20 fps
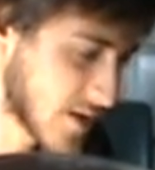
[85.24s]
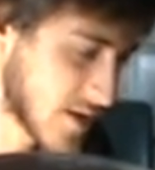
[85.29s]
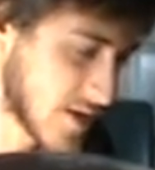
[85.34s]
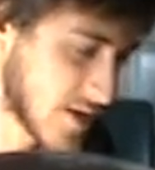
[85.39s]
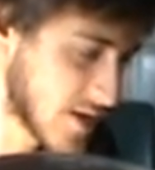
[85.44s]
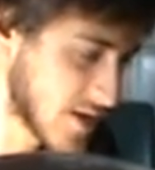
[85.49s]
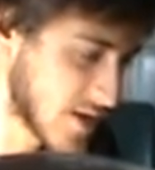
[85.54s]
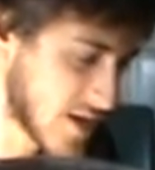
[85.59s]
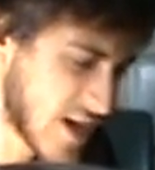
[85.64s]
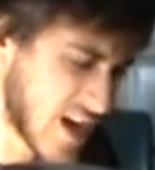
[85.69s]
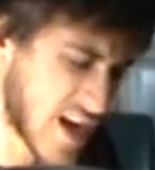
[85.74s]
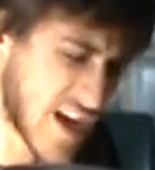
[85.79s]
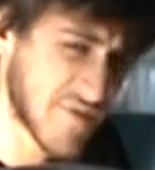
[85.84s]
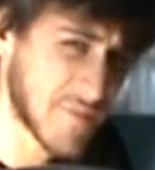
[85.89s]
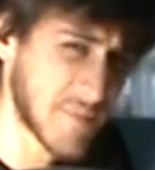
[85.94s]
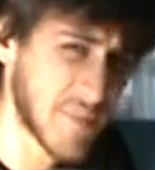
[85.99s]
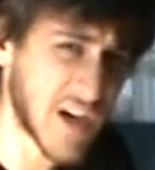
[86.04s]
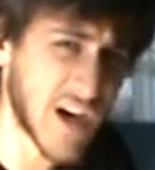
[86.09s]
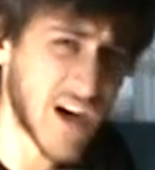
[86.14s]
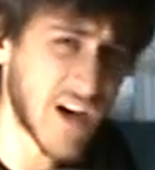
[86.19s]
With
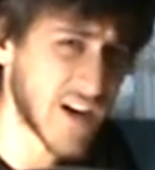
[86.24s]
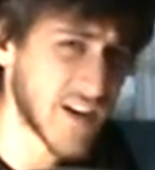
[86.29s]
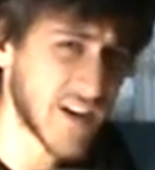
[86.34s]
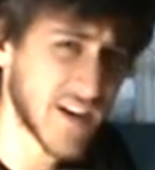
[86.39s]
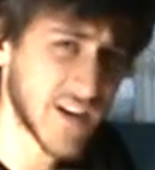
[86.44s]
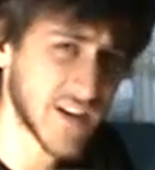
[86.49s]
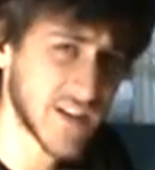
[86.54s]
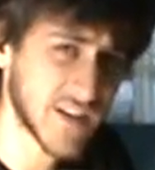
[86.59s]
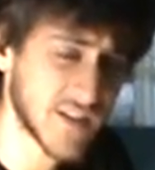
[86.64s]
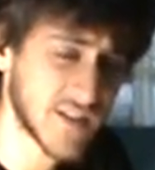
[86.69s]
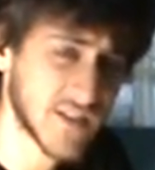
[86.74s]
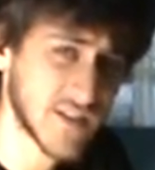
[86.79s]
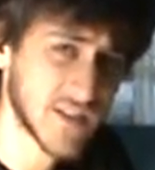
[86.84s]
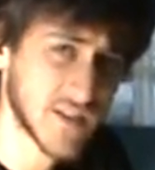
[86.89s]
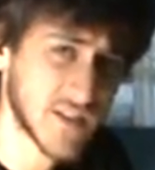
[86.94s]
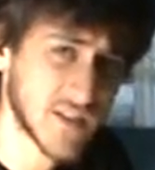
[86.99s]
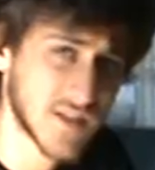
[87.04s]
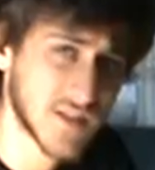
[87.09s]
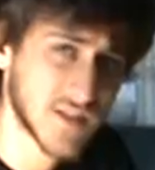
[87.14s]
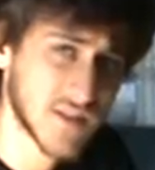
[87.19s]
the guy
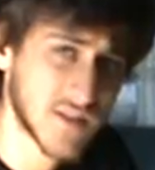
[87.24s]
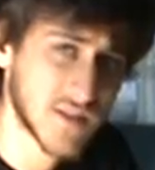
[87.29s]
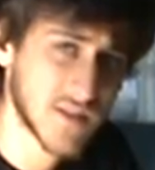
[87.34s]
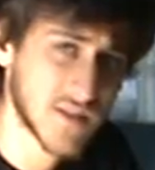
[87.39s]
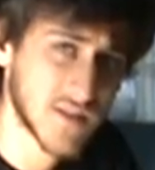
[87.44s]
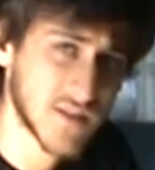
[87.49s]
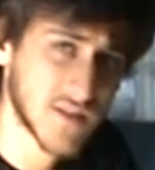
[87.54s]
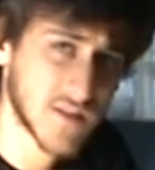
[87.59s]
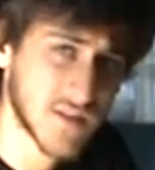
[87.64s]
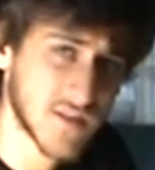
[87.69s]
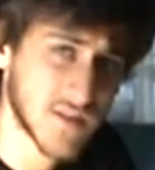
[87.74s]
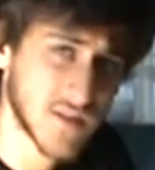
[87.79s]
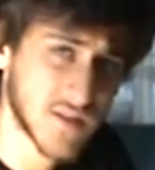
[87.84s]
from Serbia?